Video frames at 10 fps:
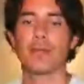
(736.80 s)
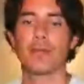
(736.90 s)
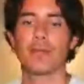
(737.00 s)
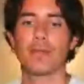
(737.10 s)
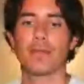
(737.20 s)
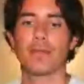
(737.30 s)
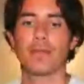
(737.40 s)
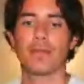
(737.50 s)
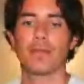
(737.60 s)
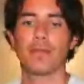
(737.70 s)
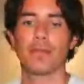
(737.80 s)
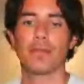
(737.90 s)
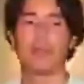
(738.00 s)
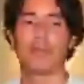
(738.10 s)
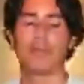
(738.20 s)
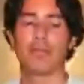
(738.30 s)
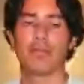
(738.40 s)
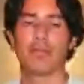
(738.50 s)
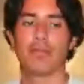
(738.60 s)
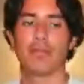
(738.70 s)

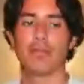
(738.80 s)
No one is speaking in this clip.